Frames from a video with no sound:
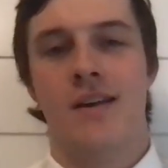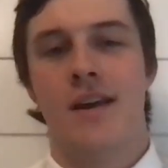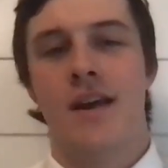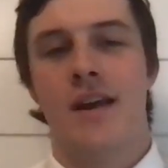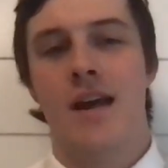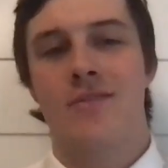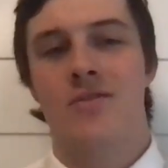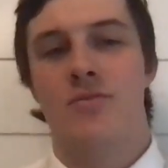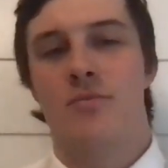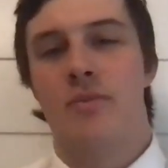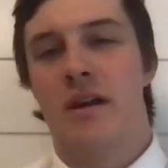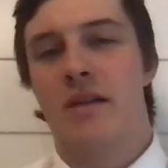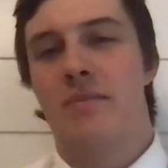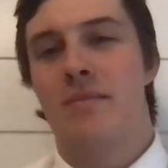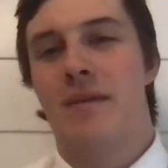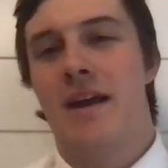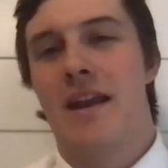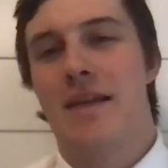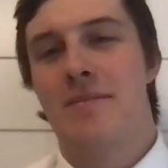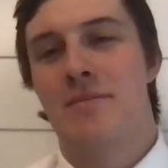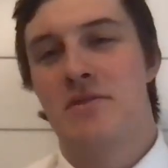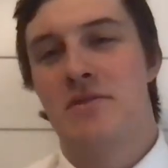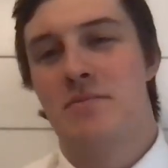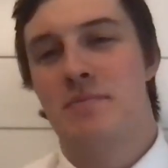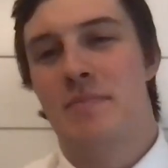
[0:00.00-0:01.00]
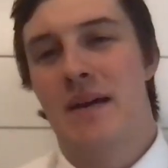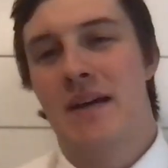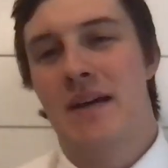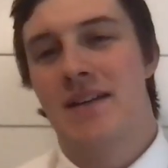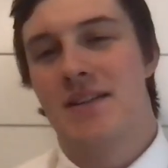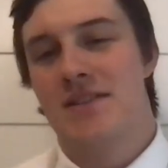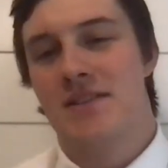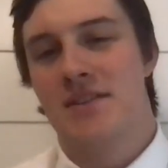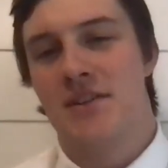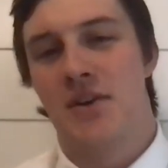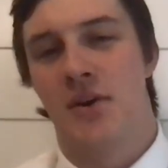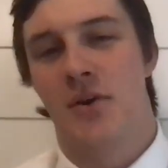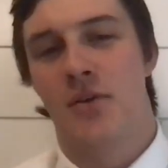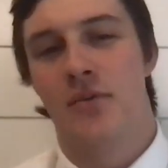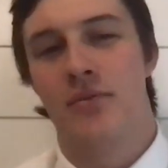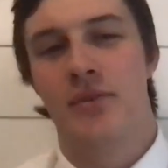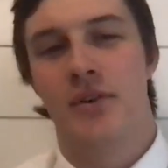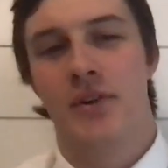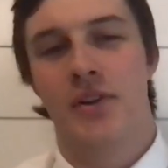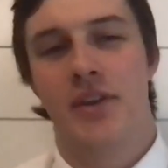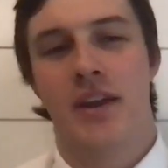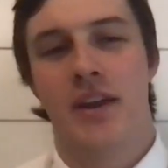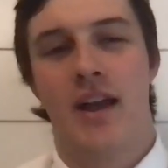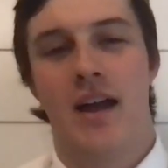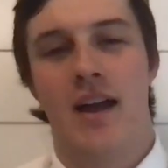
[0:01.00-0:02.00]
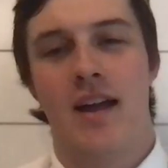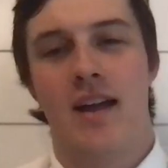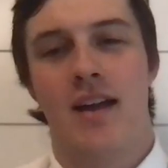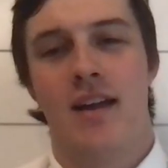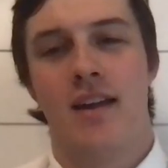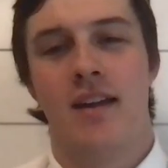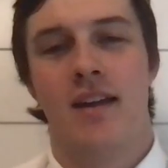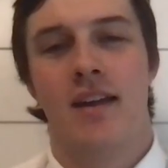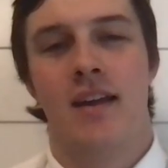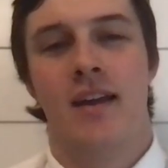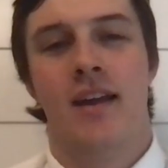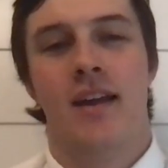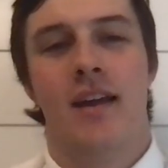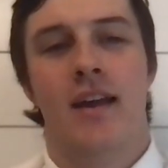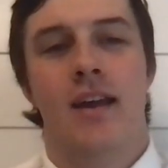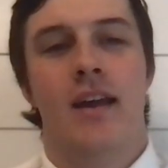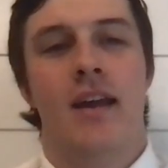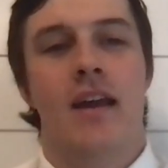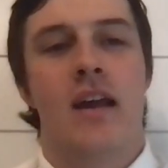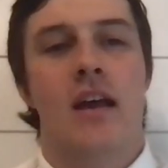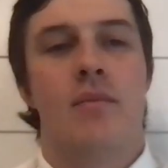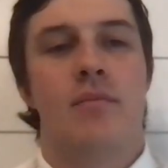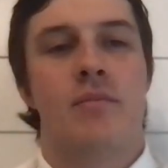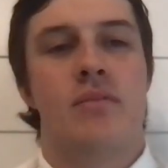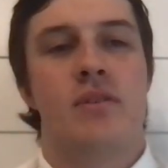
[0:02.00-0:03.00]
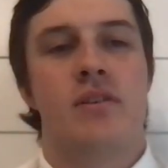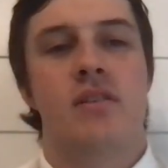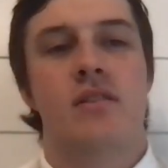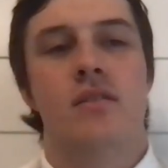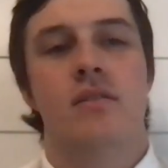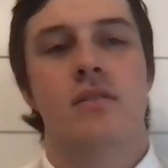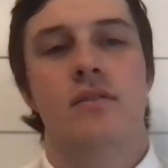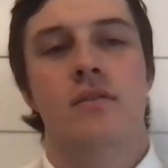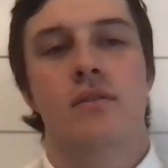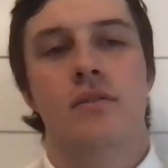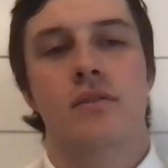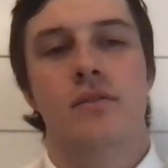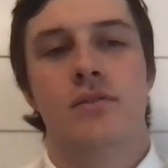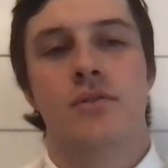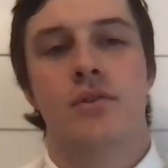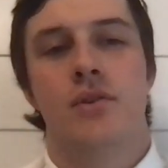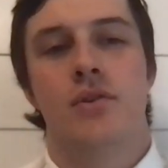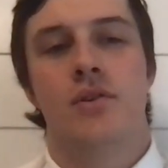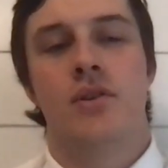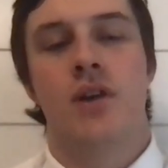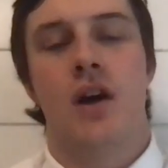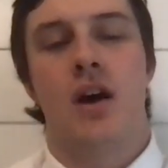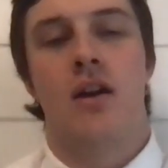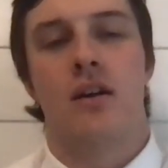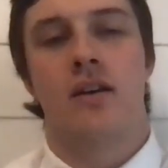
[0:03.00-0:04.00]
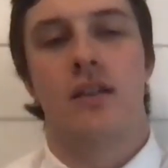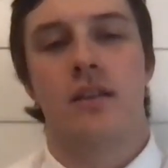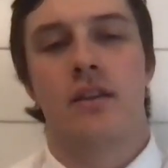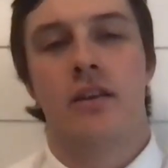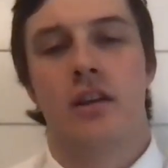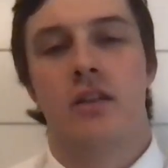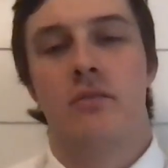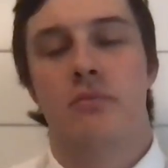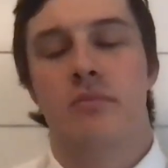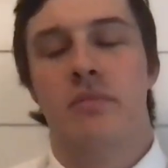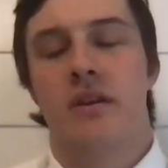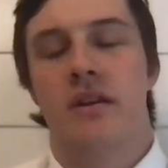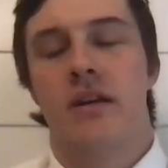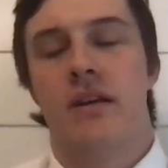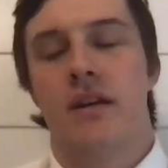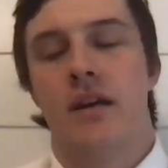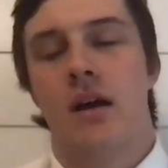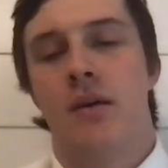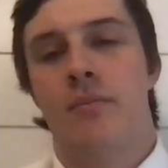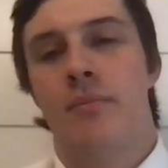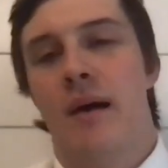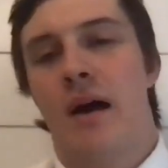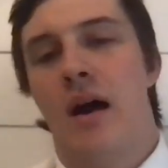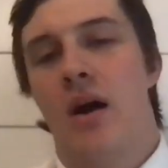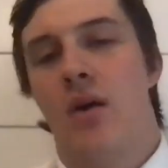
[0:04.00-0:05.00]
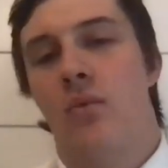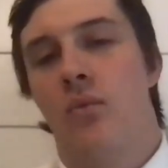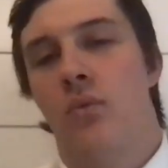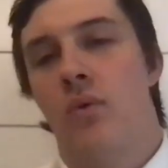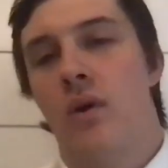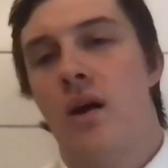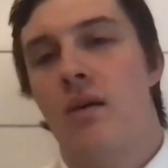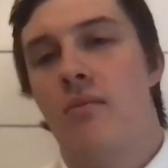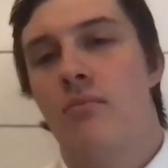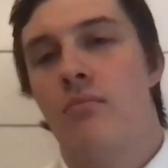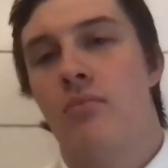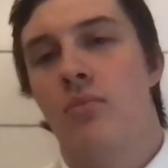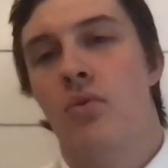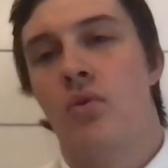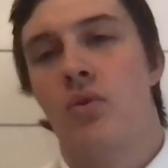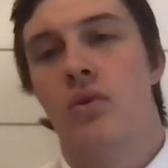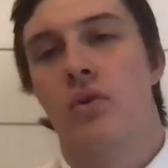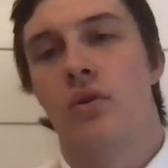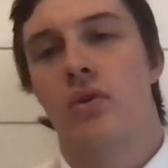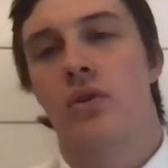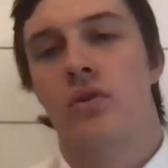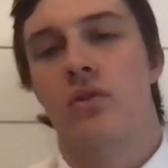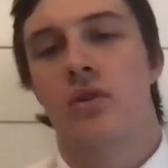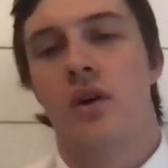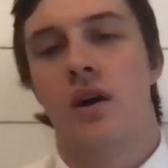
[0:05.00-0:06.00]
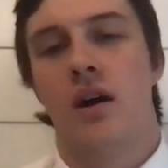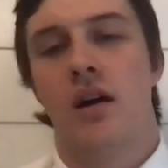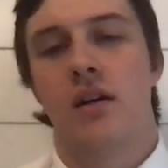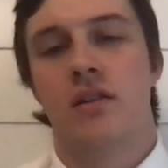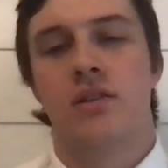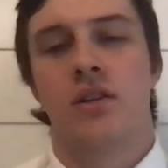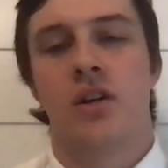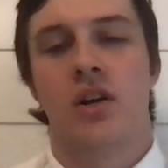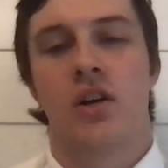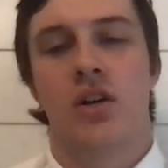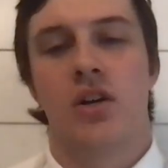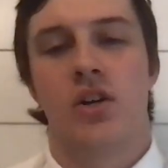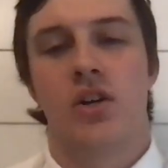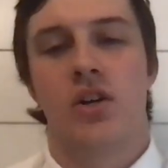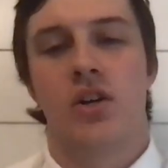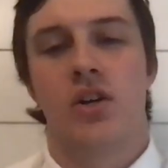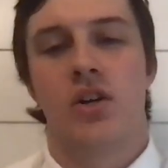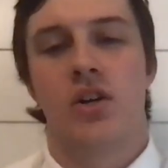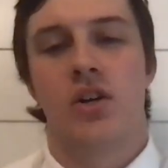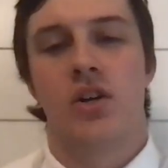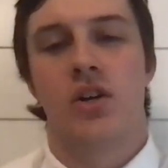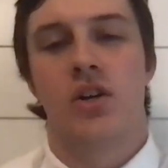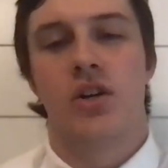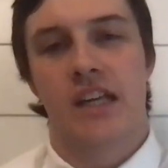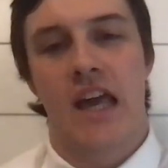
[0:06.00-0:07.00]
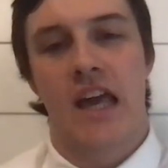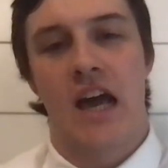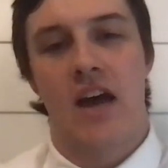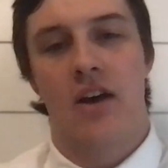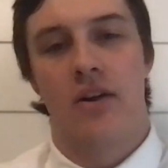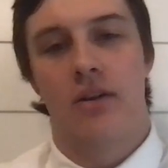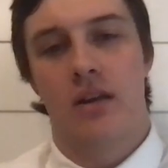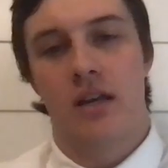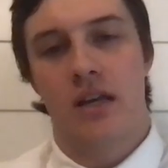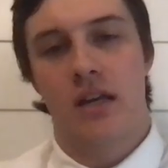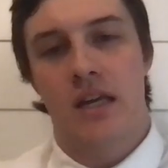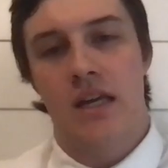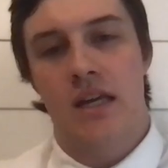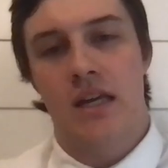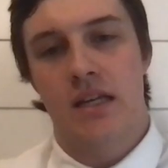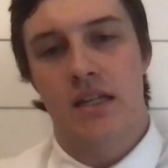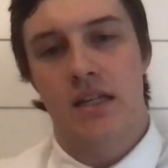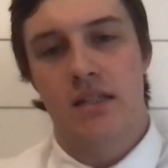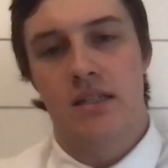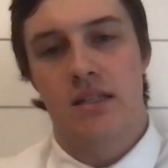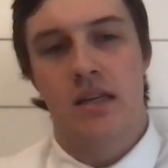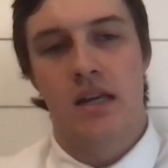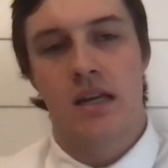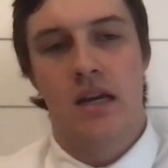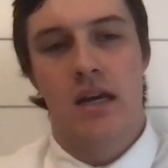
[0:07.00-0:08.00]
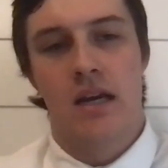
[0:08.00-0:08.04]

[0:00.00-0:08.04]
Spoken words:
Hey everybody, my name is Ben Schofield, and I am here to talk a little bit about what moral courage in accounting is.